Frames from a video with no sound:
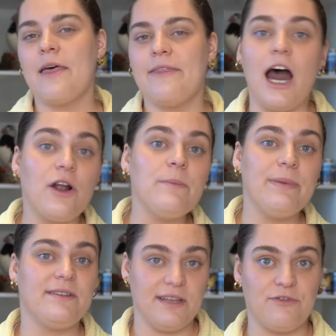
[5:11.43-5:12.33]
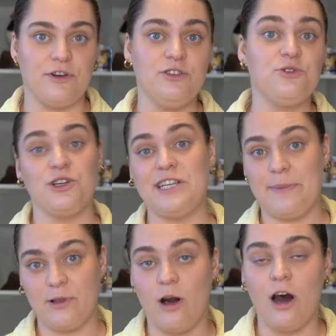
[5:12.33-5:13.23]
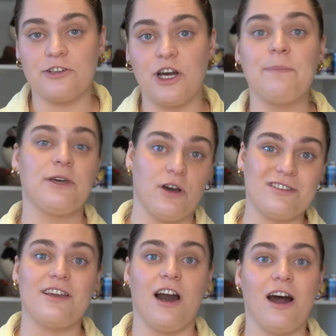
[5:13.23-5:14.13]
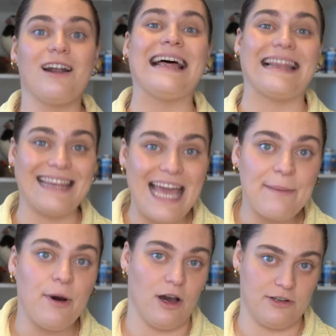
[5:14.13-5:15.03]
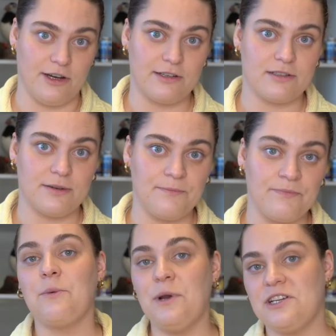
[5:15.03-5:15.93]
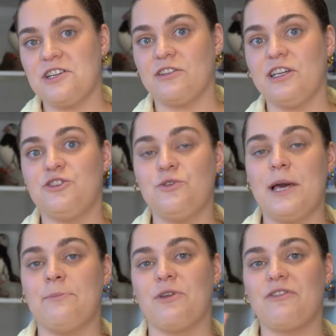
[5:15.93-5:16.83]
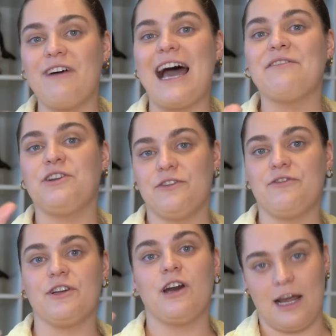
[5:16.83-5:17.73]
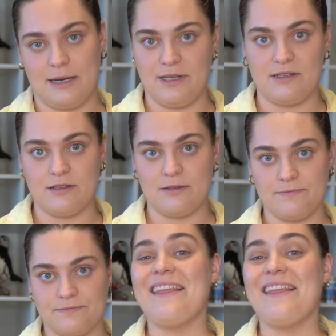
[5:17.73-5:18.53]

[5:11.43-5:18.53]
They are a bit different to your typical hot dog because they are lamb hot dogs. We traditionally do them with 5 different condiments.